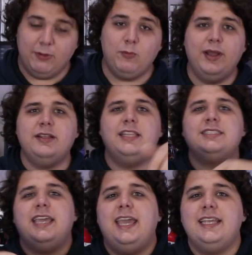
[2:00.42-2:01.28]
But where
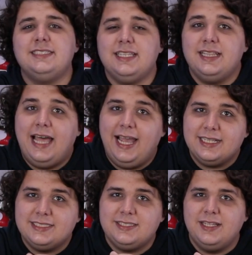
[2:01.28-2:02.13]
this case
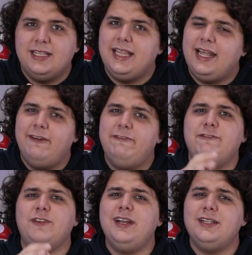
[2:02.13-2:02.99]
lacks a lot of
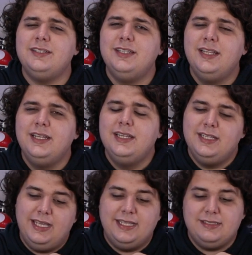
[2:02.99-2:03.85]
frill,
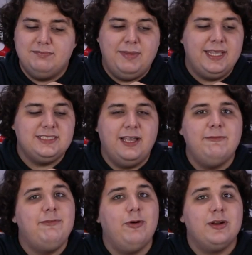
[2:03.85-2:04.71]
it makes
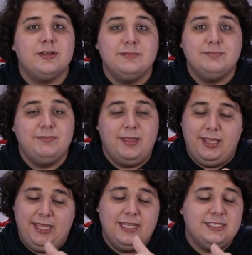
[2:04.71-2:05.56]
up for
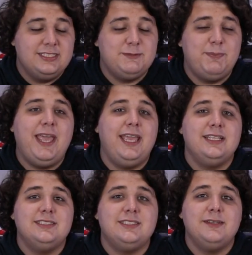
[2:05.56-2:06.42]
in
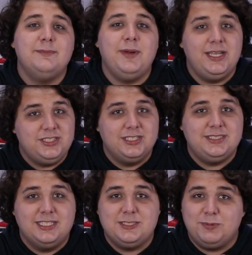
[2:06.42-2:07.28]
spades by
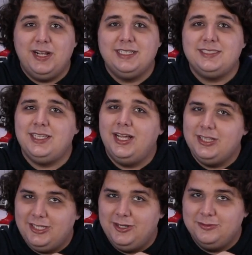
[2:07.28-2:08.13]
just its price
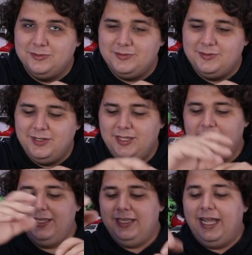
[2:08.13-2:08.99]
alone.
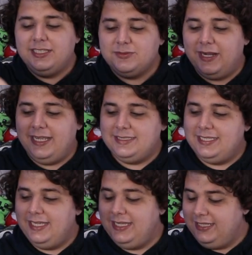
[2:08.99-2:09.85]
That's right,
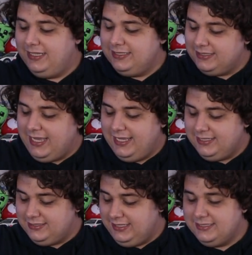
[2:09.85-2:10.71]
this
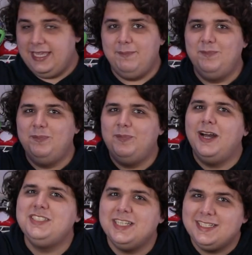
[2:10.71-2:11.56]
case is a
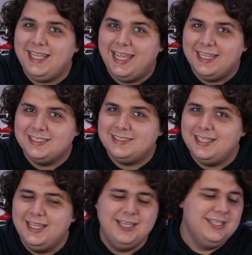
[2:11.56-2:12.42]
budget
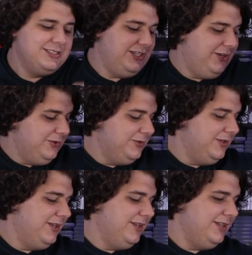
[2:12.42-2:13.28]
case. So
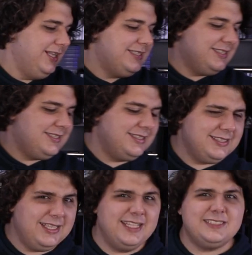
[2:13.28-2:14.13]
let's
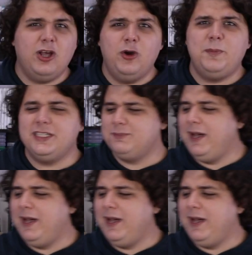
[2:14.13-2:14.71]
open this